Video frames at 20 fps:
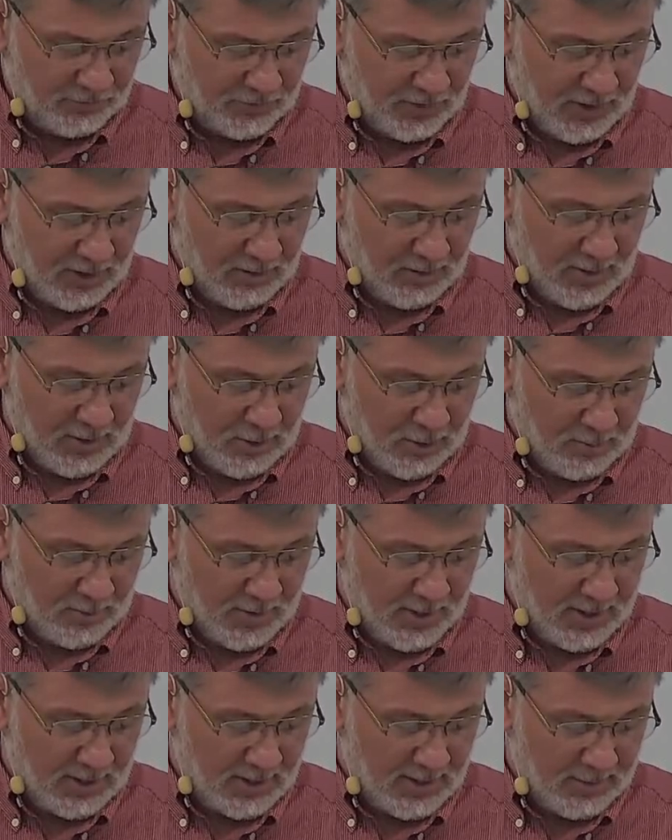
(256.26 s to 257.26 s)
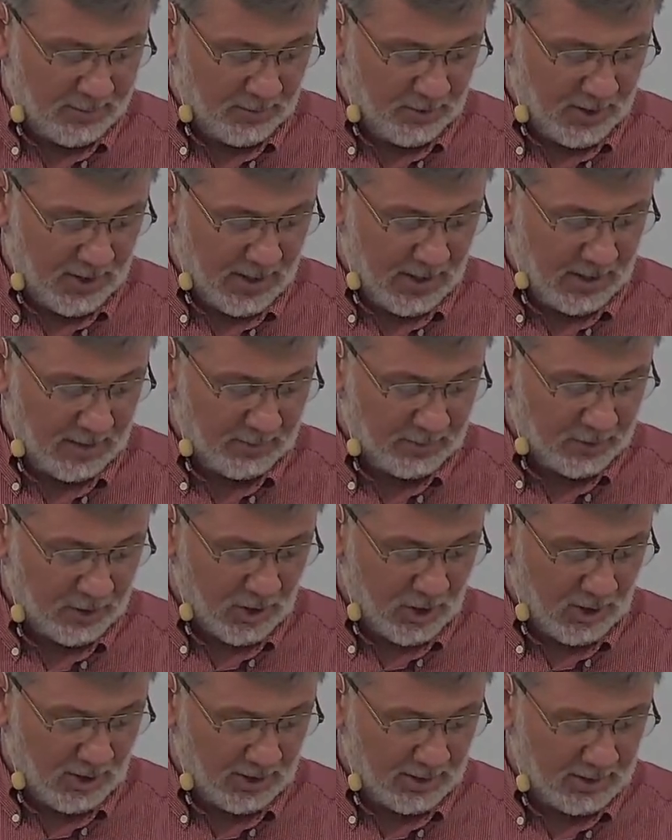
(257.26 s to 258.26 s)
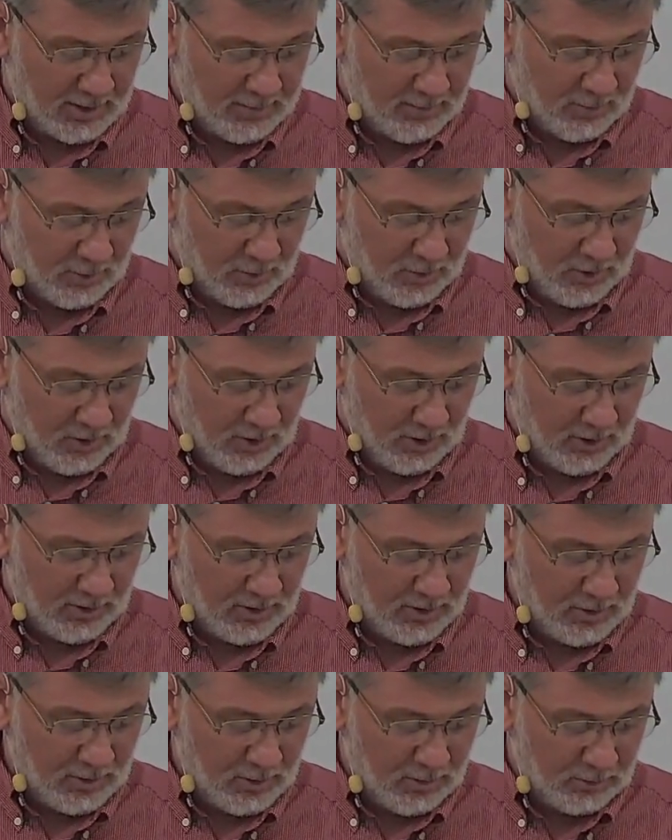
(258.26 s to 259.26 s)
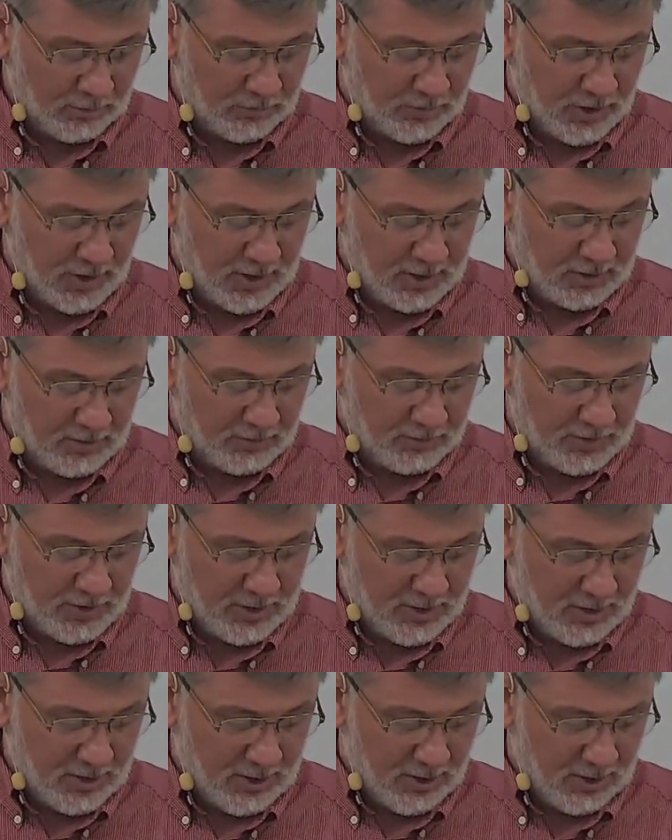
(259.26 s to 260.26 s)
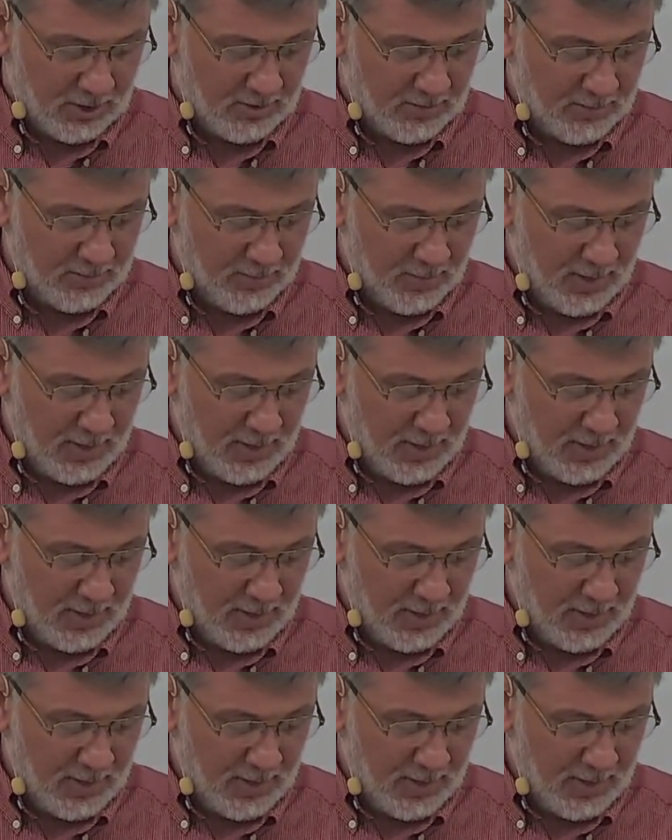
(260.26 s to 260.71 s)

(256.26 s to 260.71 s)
Sarah obeyed Abraham, calling him Lord, whose daughters ye are,